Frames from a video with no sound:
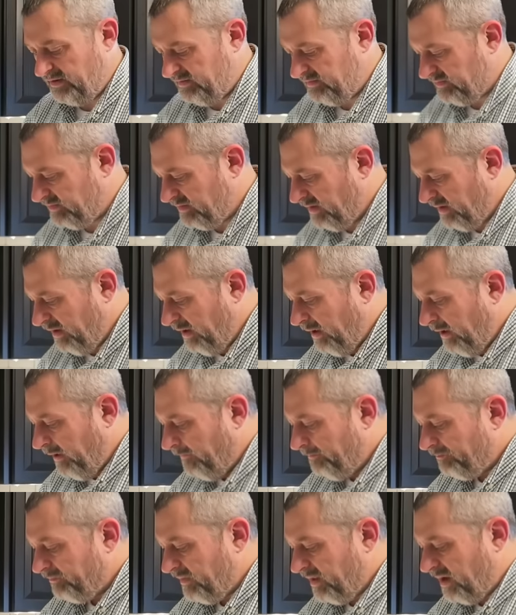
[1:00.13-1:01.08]
it is
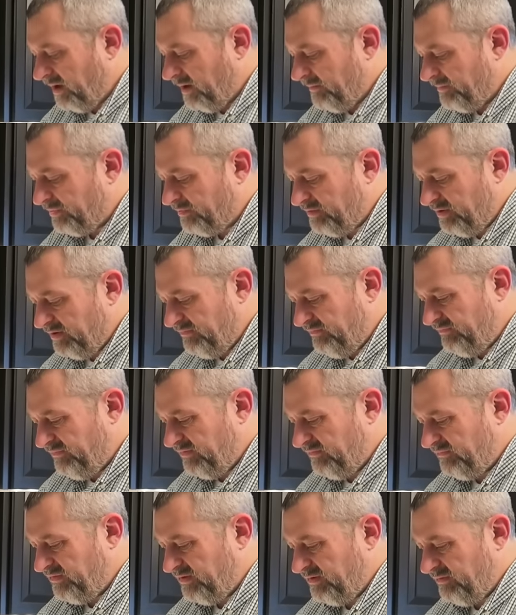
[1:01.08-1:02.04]
um,
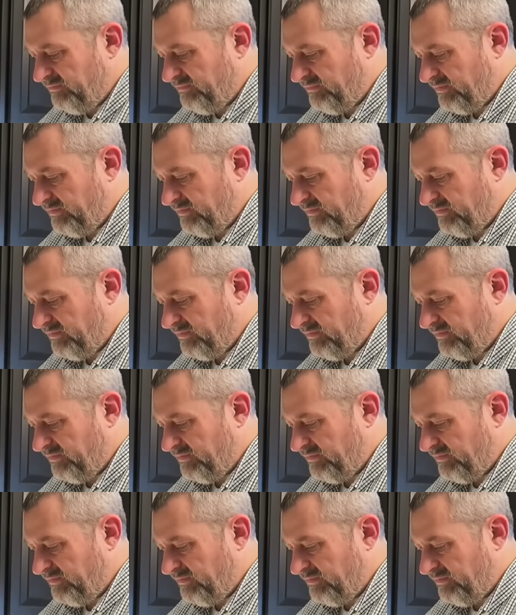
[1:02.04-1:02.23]
350